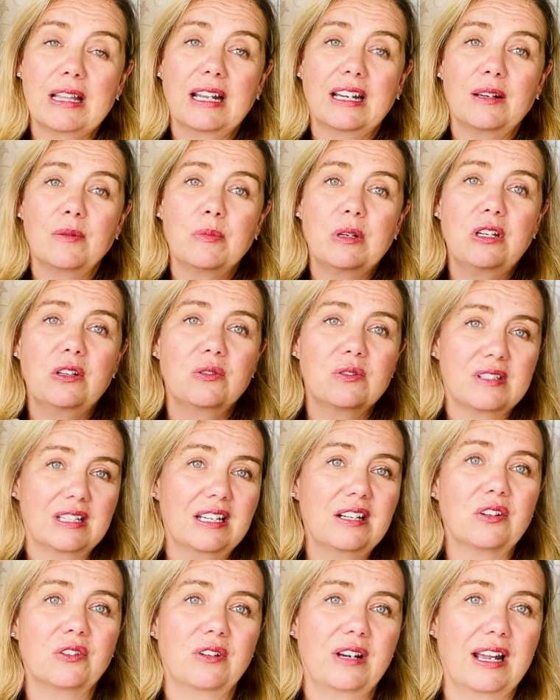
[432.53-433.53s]
that can be used
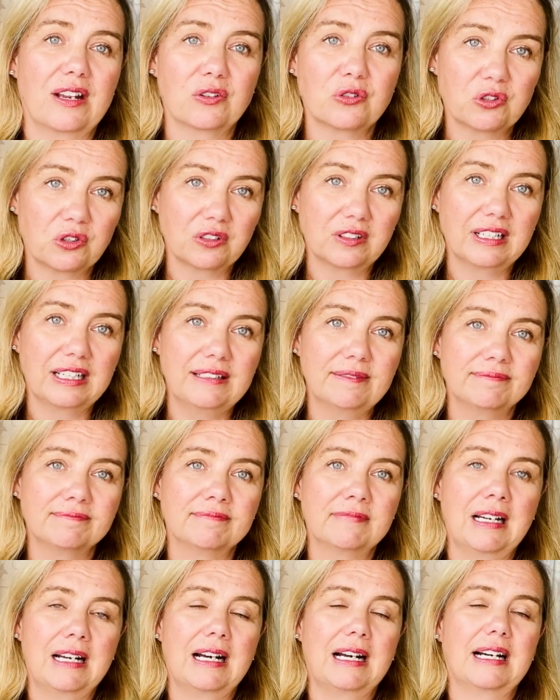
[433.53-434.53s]
internationally.
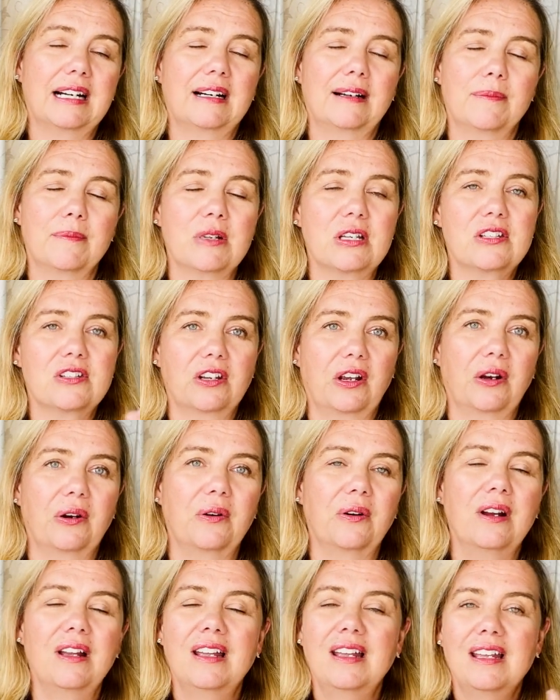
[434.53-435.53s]
Um,
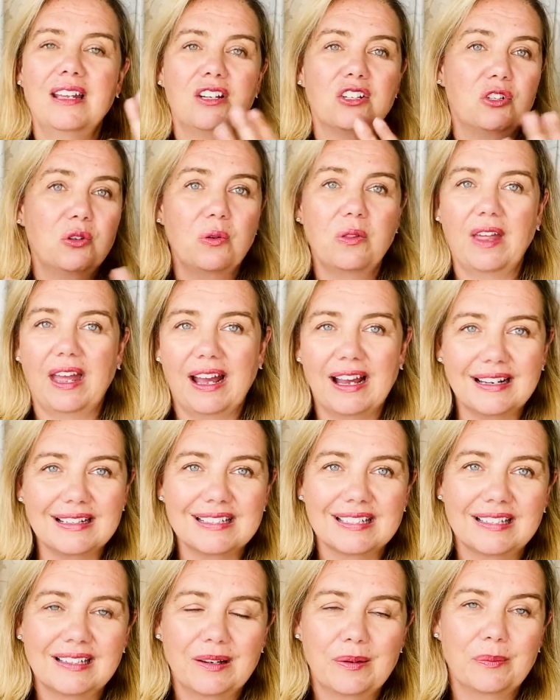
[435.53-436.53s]
so do
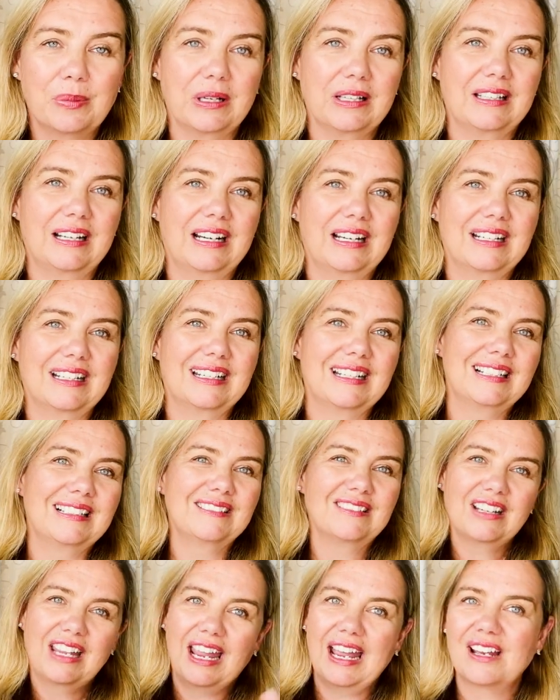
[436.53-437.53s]
that but like
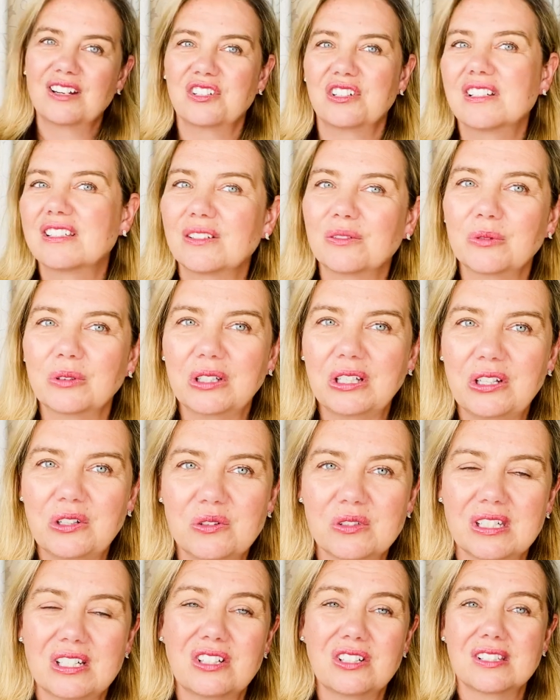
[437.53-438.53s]
cash isn't really
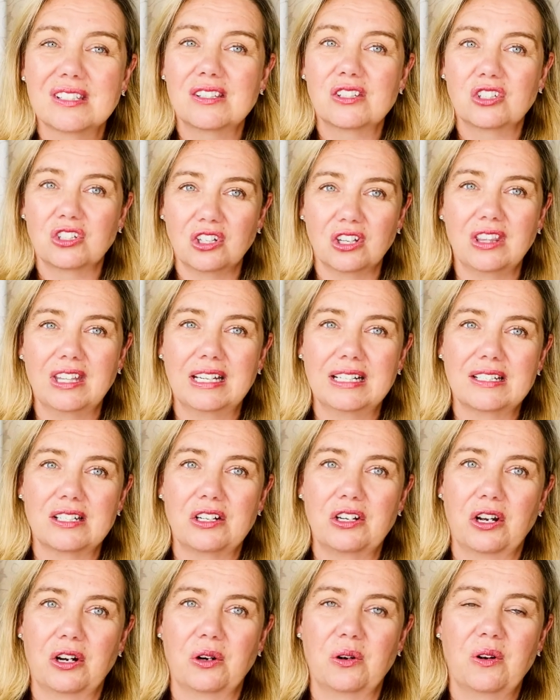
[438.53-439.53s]
used and just good thing to
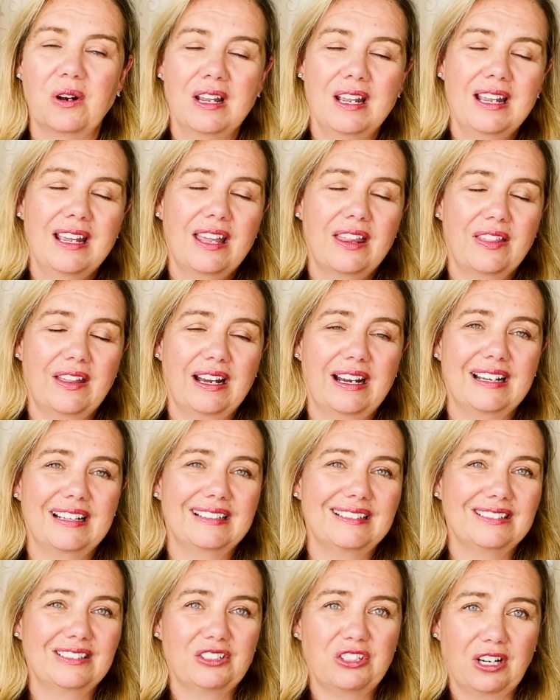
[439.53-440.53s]
know
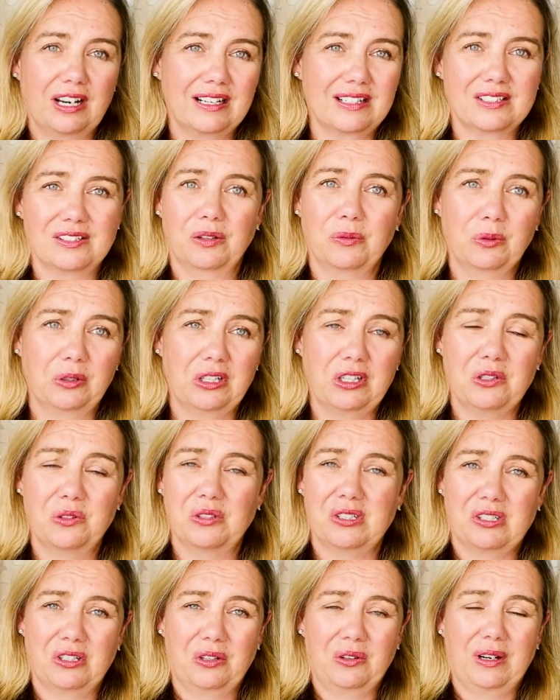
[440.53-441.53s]
that checks aren't really
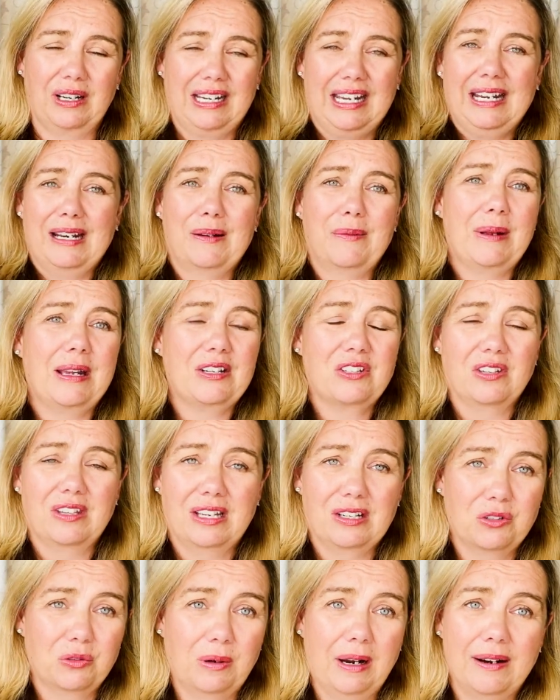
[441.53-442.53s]
used so I can't imagine
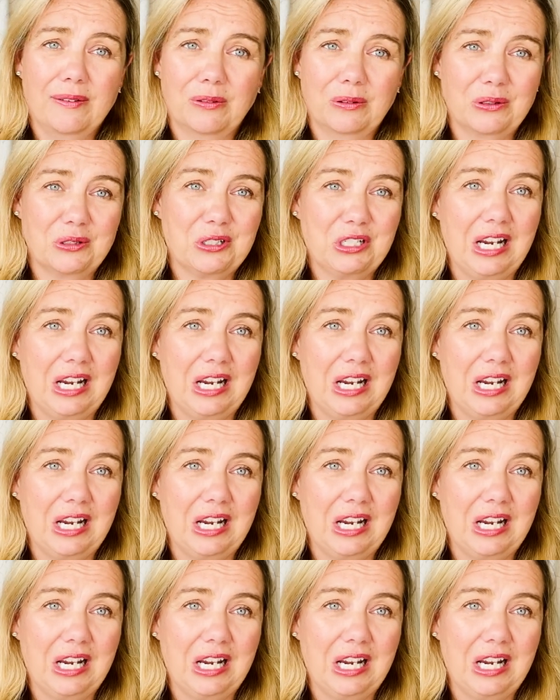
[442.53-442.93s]
that traveler's